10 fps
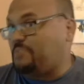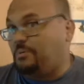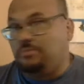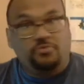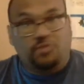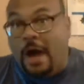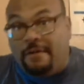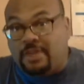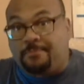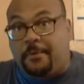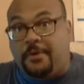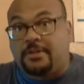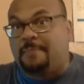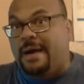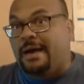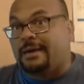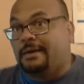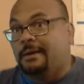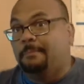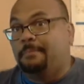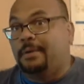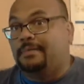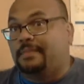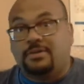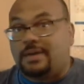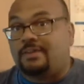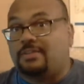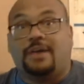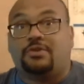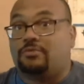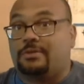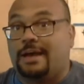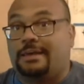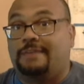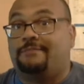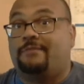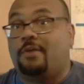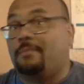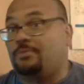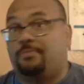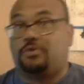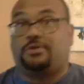you do have experience back, but these guys last year did not get very much push.